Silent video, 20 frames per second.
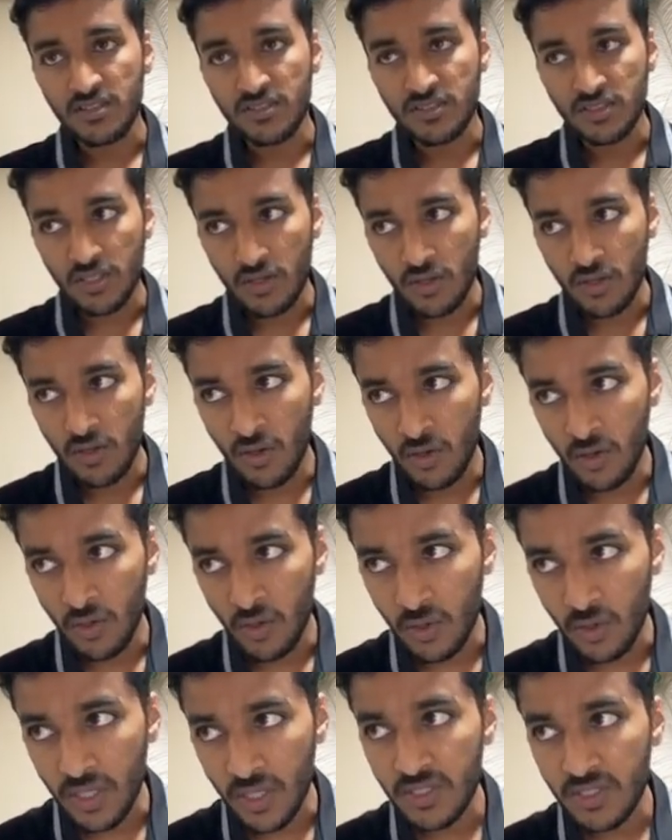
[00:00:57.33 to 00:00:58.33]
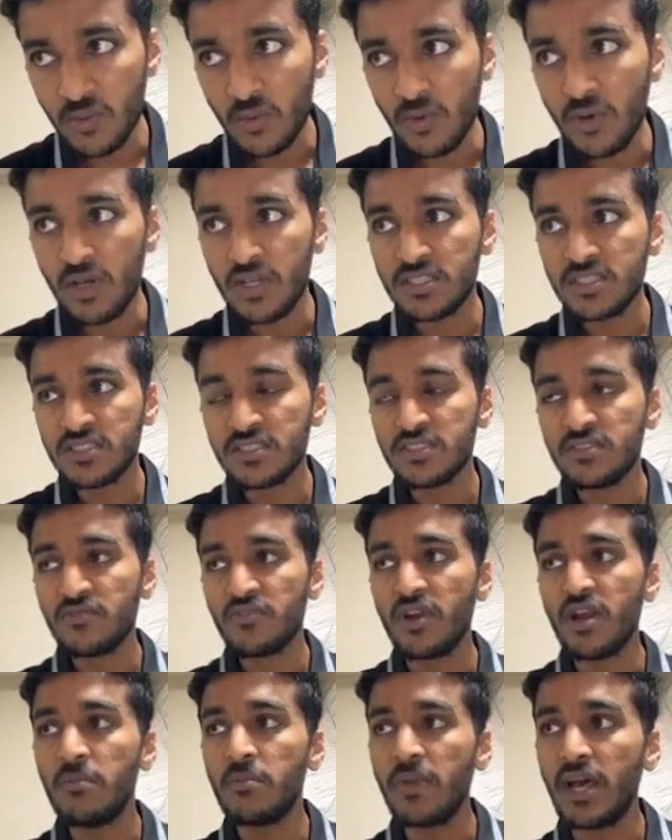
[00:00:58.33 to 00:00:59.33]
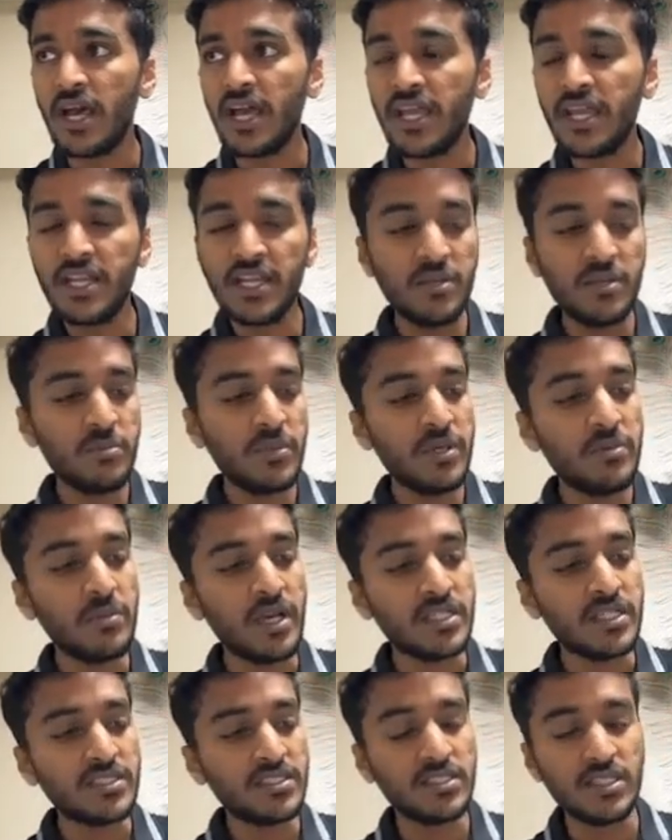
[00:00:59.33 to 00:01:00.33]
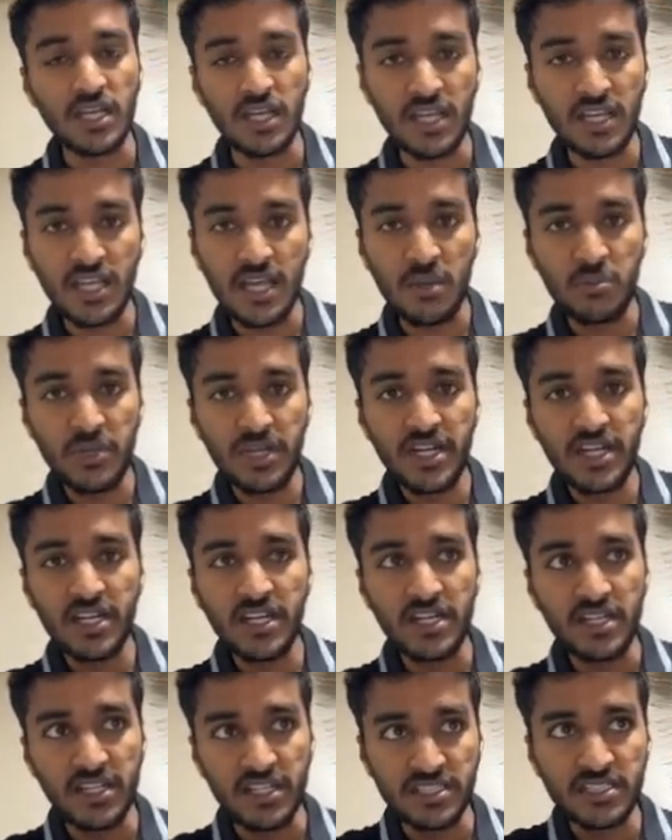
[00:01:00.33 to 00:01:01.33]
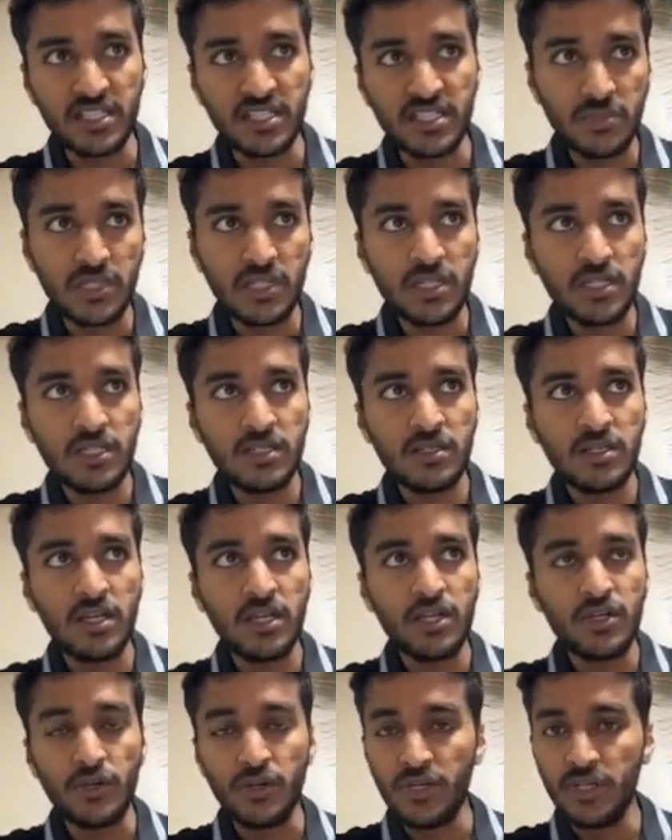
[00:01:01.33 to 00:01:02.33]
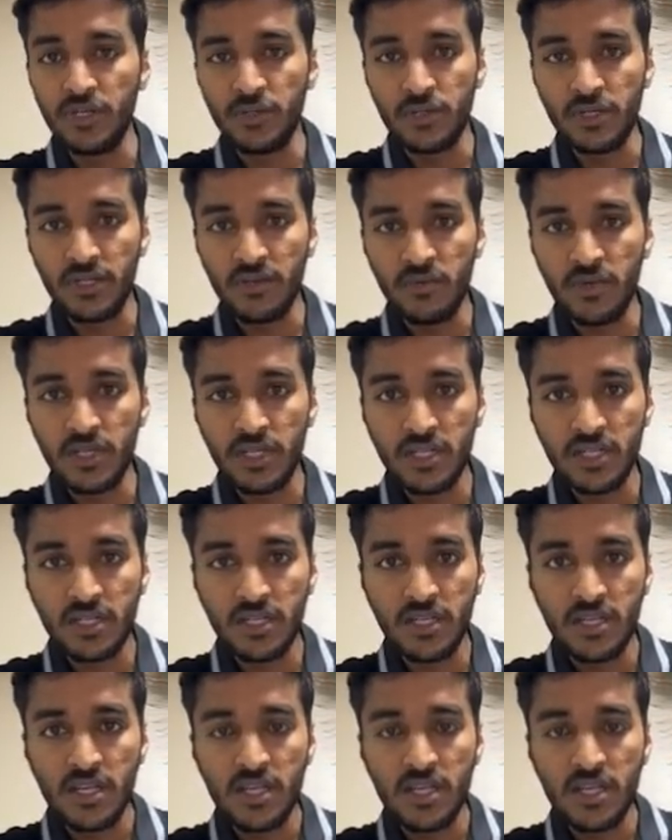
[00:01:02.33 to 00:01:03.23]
So it was from I did my master. I completed in December 2021.